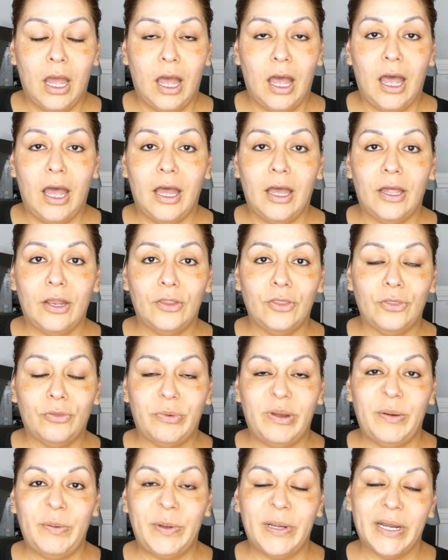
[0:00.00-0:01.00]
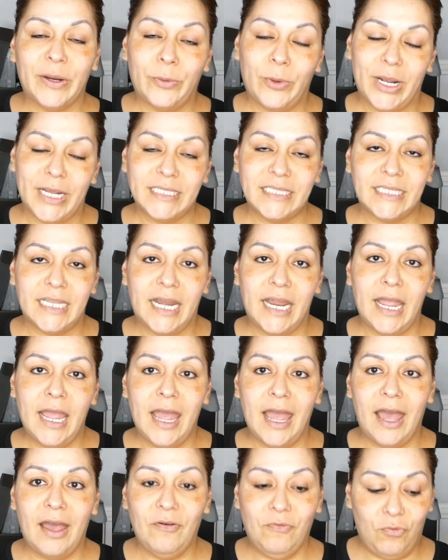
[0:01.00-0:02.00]
on 3 requests that I
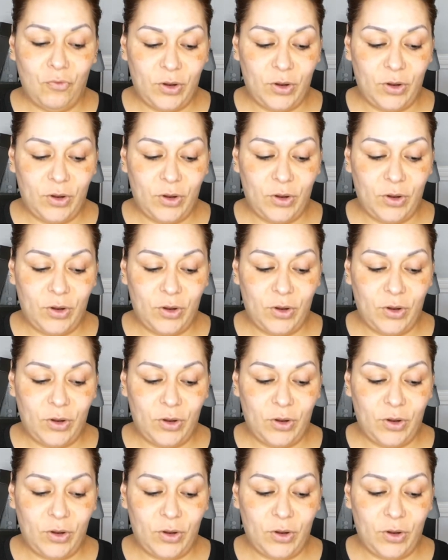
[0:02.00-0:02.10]
have.